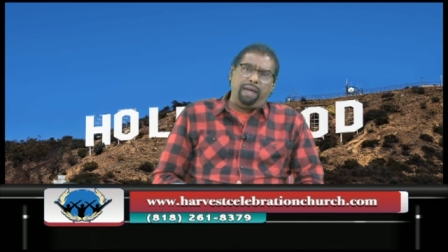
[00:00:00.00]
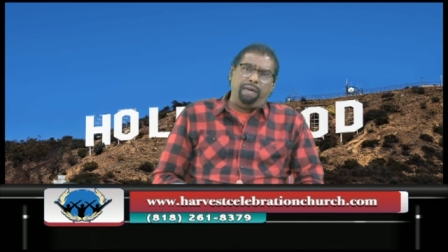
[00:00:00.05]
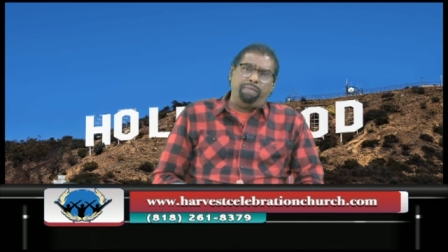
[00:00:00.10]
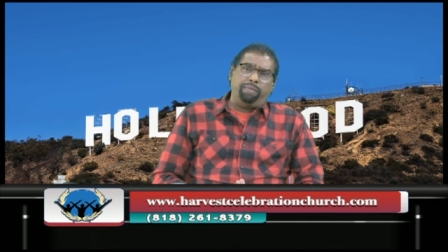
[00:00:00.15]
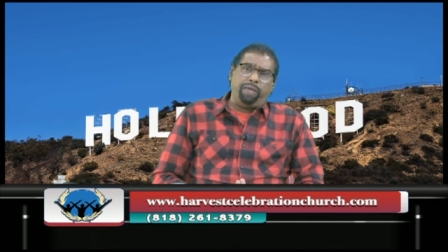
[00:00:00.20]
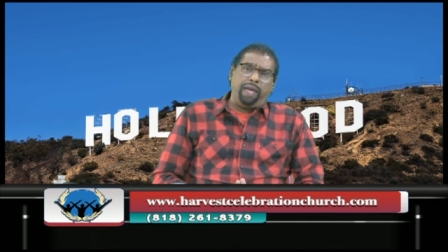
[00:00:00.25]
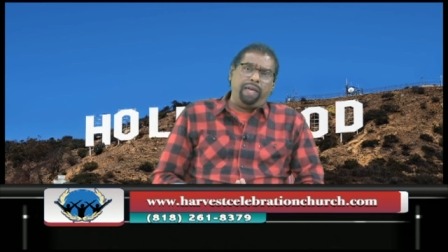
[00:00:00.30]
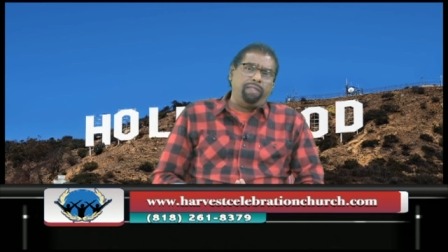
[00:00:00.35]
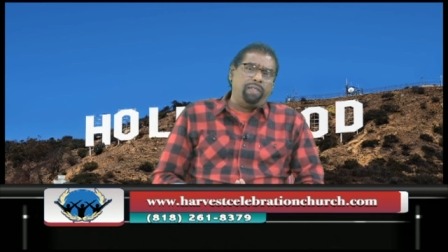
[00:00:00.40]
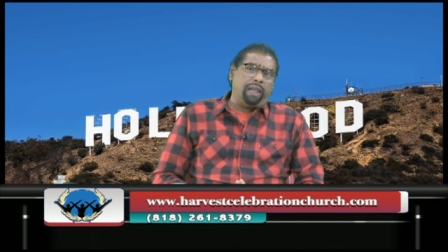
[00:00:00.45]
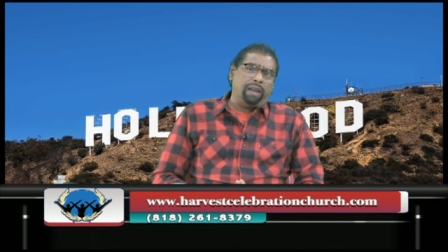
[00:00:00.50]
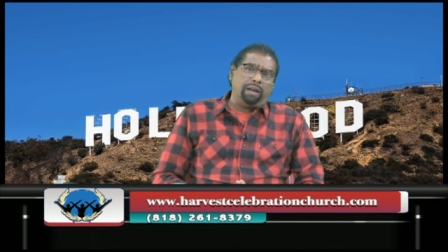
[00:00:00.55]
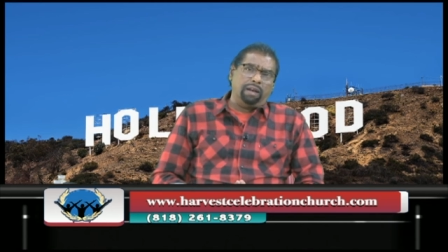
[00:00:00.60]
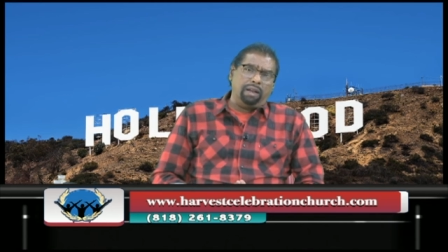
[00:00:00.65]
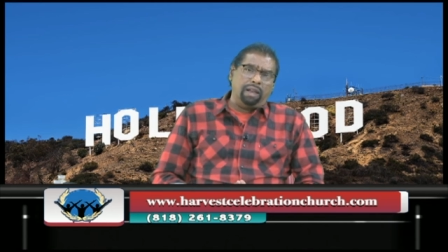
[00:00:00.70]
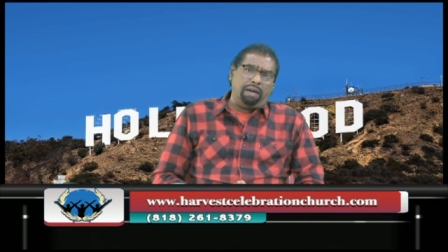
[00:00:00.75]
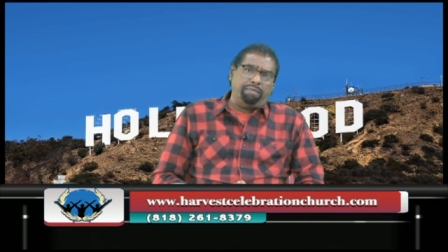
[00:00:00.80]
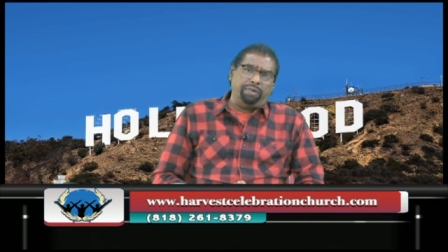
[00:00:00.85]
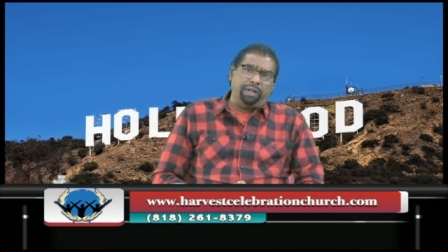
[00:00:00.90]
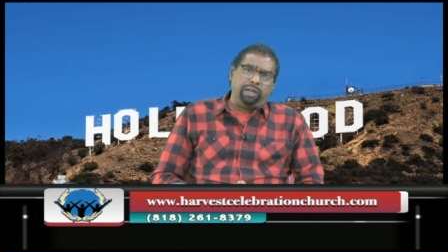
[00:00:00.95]
and they that
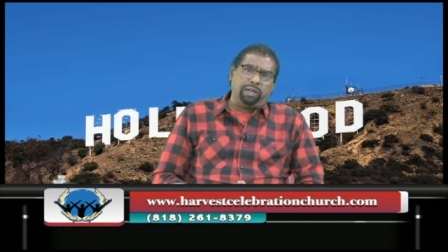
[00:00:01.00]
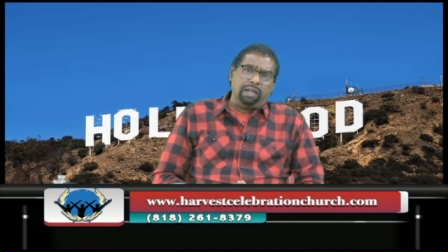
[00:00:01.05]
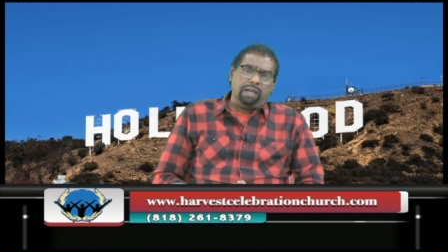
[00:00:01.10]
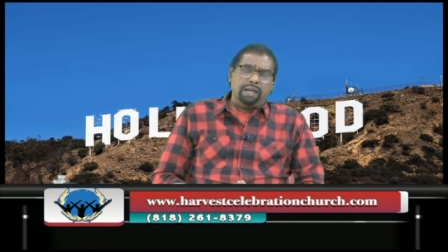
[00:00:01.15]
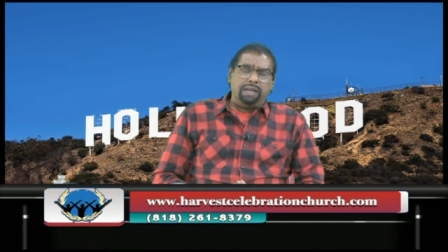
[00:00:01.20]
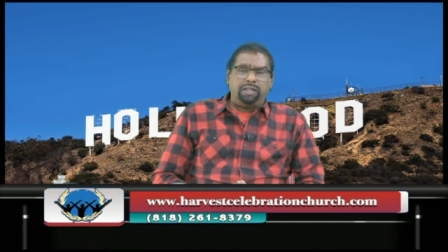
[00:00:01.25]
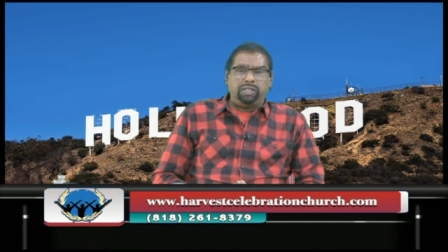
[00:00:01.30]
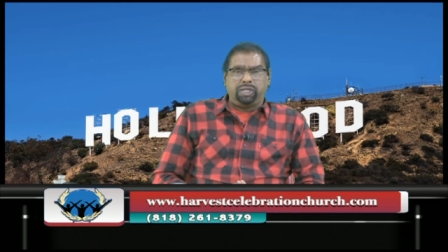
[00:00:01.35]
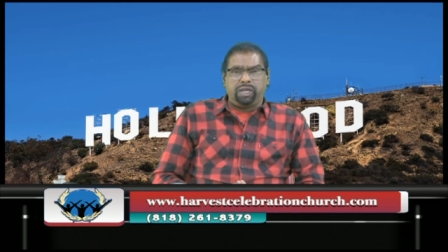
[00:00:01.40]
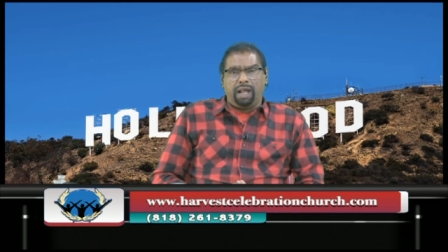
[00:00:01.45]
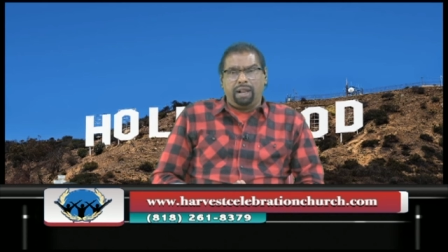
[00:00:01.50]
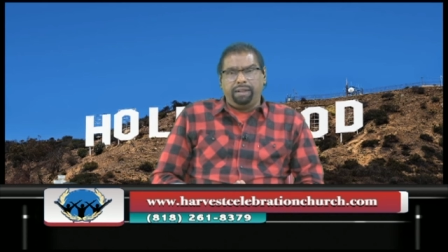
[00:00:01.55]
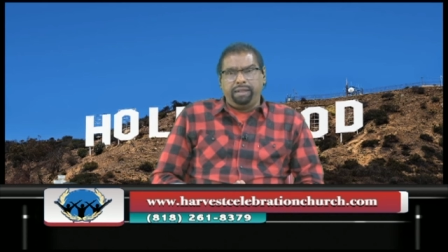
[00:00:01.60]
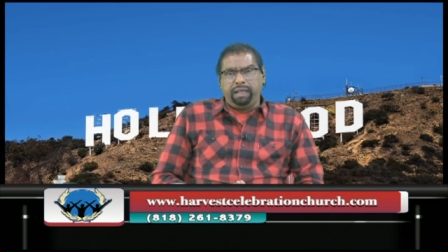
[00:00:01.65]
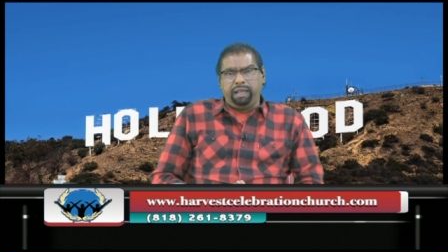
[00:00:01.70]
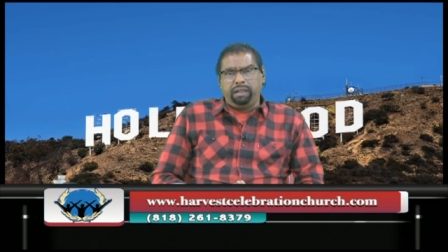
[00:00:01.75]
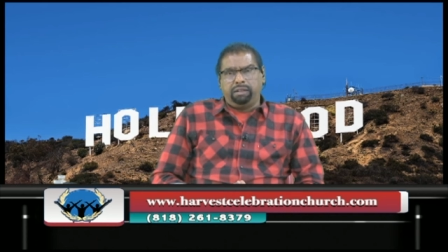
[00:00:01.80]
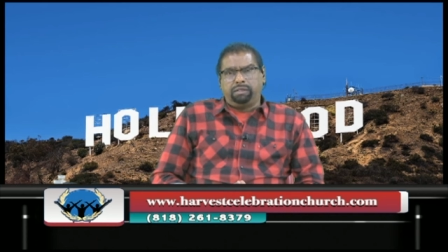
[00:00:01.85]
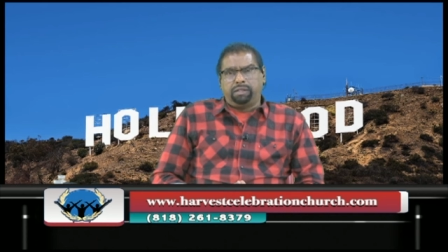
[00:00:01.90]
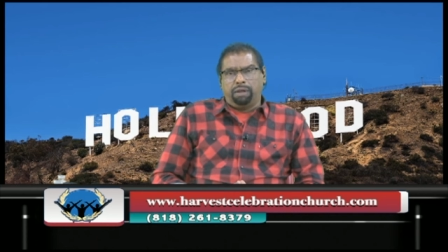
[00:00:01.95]
love it shall
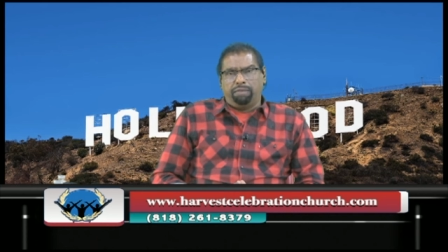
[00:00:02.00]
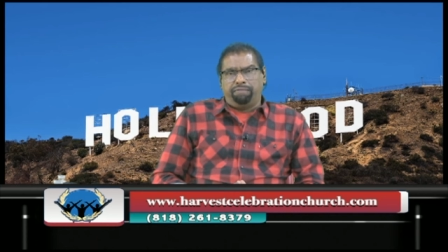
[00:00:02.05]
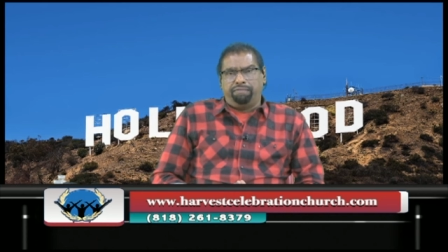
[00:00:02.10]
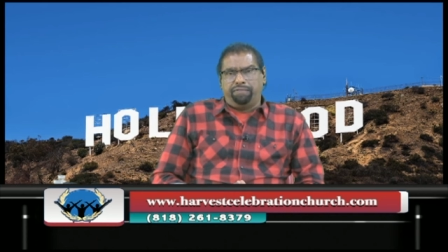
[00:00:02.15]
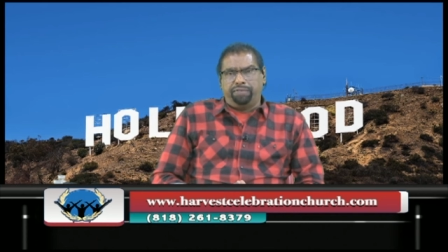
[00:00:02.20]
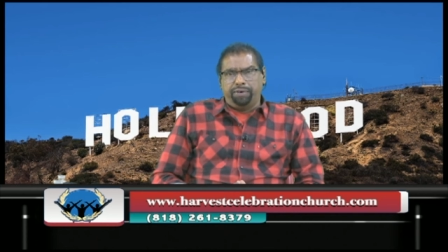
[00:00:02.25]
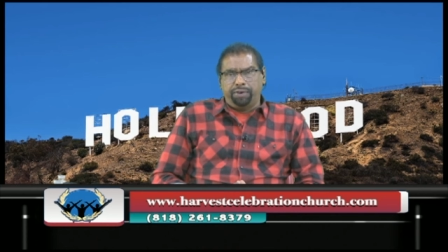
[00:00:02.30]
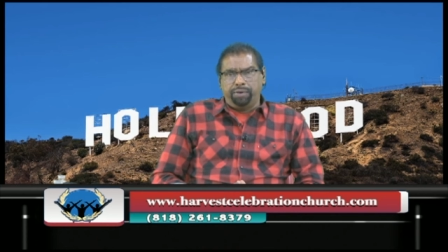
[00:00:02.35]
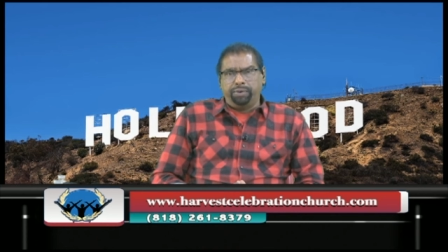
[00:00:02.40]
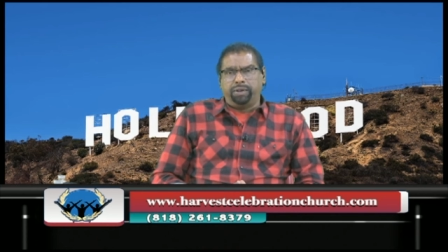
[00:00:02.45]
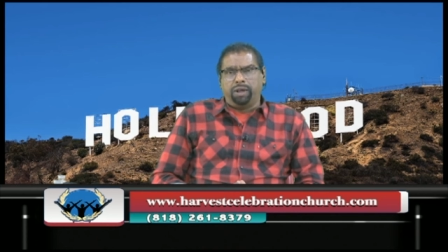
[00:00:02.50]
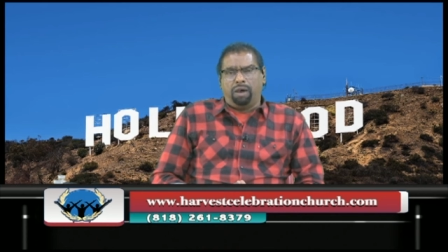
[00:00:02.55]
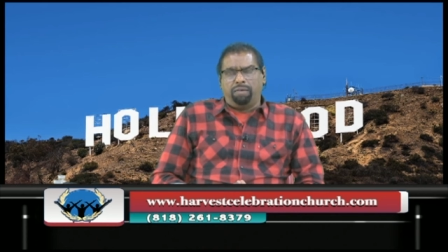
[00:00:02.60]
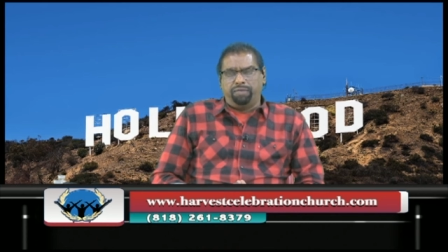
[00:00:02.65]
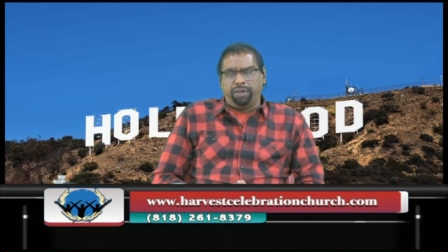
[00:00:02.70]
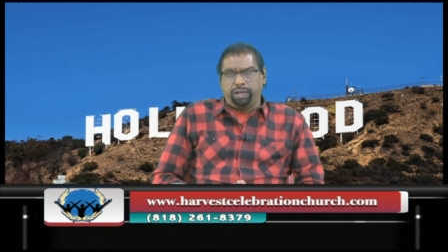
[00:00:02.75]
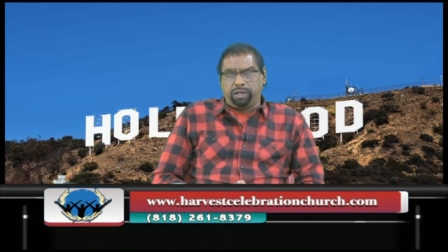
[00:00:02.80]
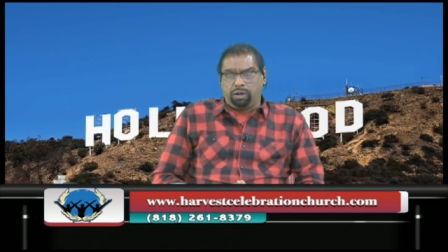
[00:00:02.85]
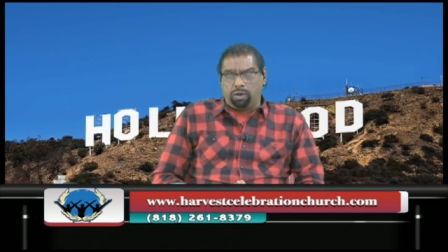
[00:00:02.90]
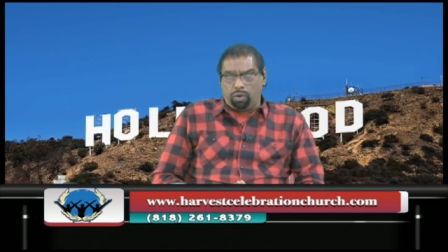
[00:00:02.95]
eat the fruit of
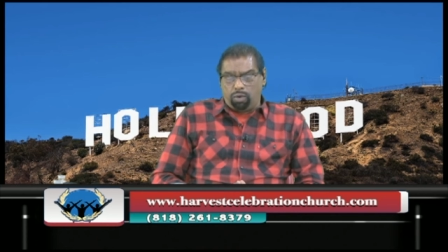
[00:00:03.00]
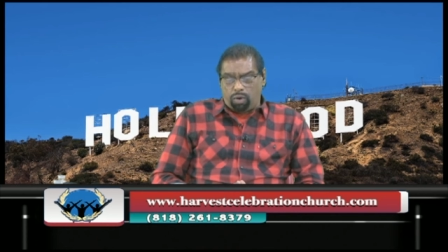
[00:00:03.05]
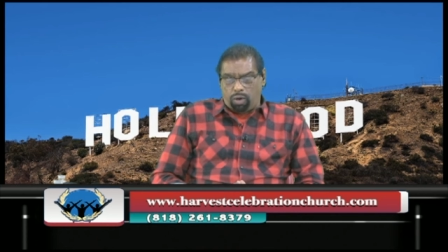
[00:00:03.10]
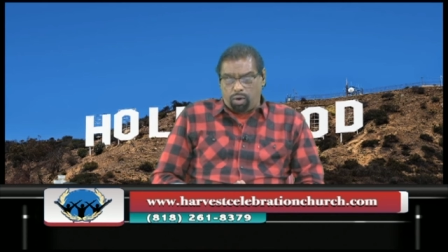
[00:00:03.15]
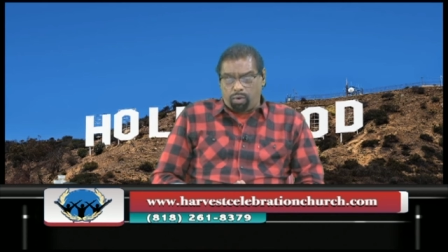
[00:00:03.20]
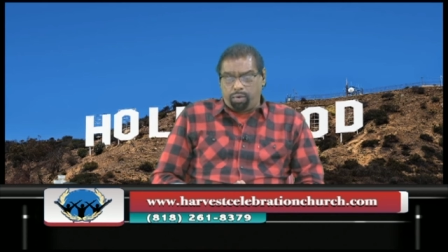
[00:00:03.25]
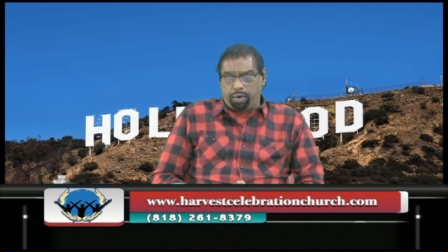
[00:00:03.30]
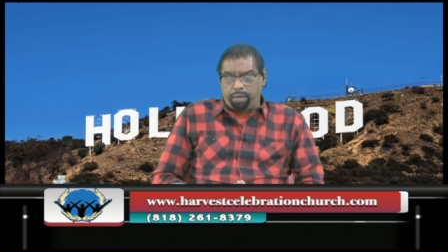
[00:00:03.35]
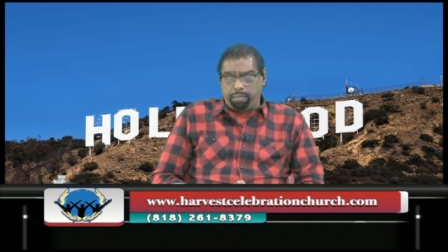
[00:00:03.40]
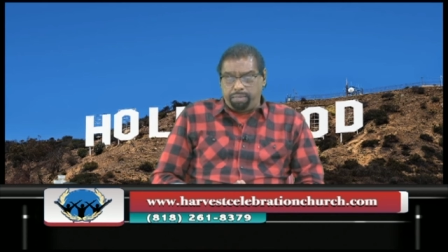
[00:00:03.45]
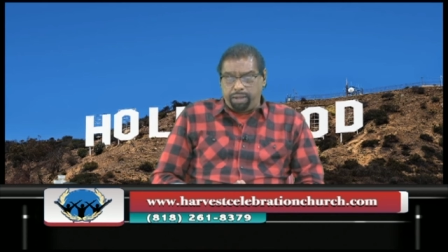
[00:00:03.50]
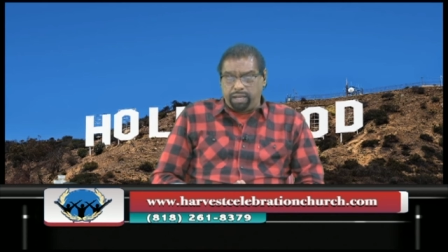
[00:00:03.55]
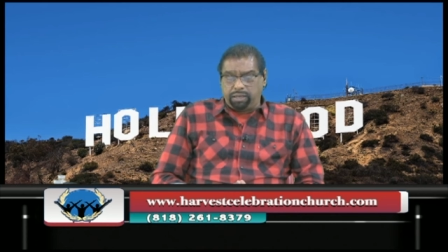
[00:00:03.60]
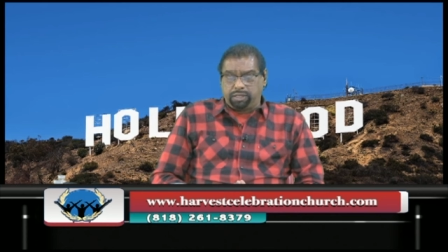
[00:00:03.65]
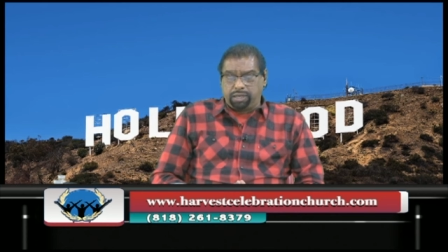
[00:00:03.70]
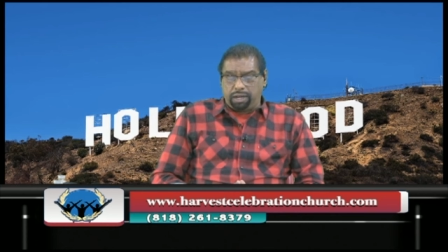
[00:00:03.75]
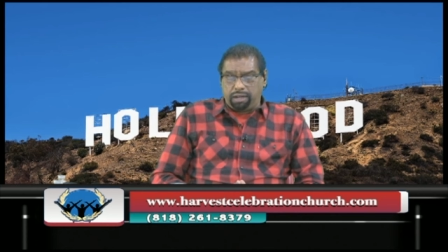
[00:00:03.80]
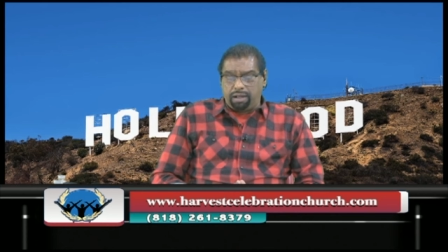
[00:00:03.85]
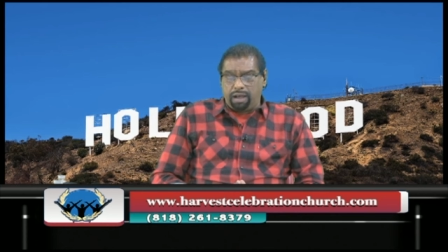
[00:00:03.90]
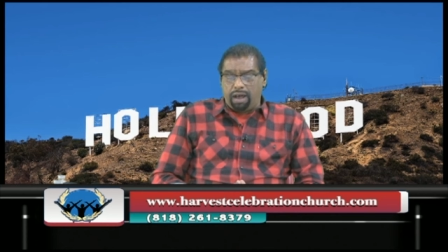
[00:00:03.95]
it. Glory be
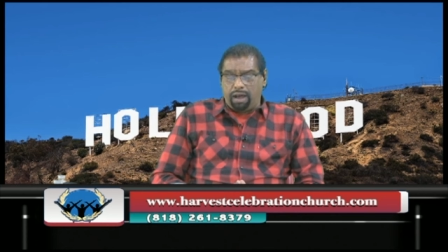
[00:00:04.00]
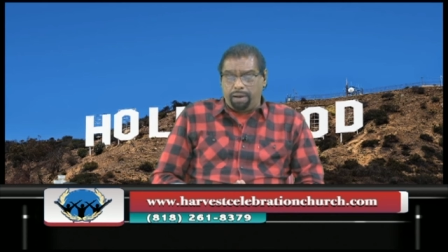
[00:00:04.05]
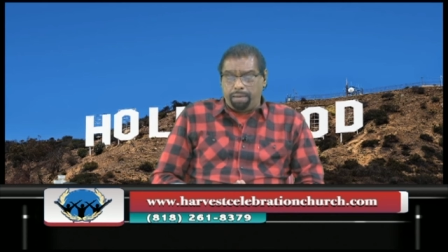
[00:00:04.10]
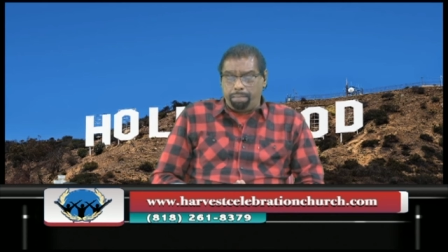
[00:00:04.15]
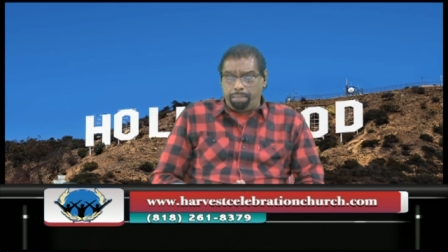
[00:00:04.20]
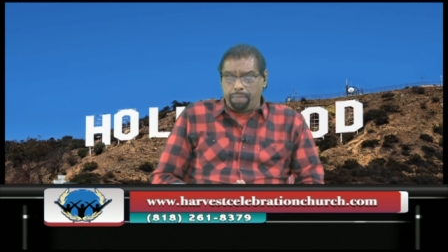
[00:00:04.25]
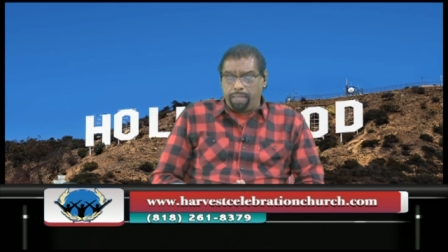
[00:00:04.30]
to God.